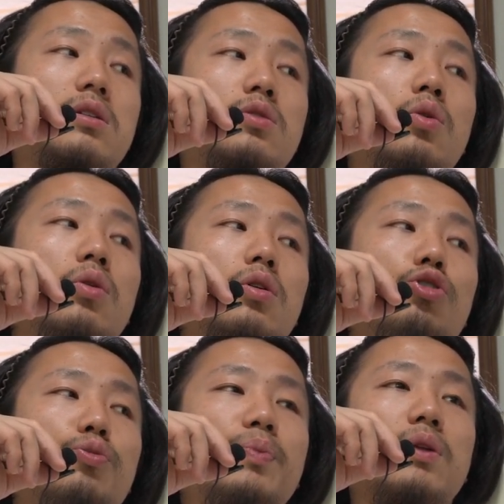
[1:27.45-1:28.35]
door
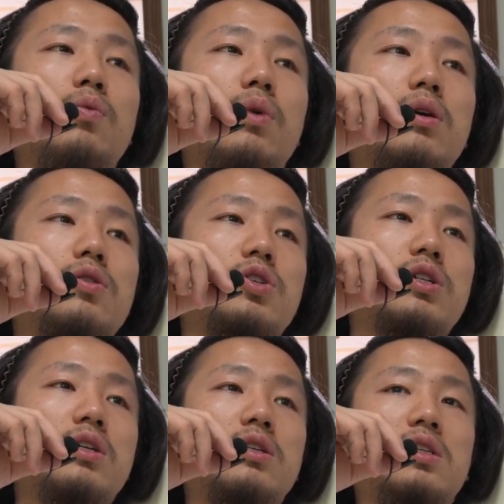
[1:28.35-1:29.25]
open while
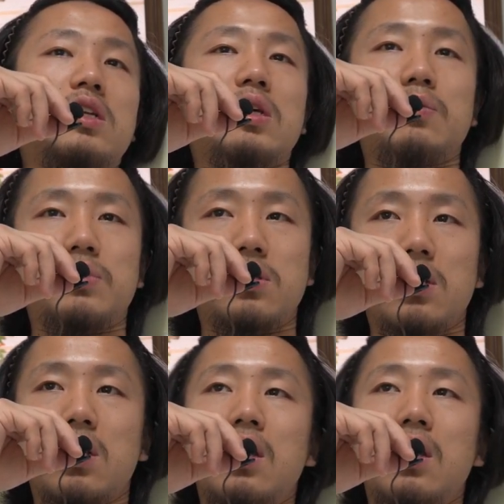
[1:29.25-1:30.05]
she sleeps,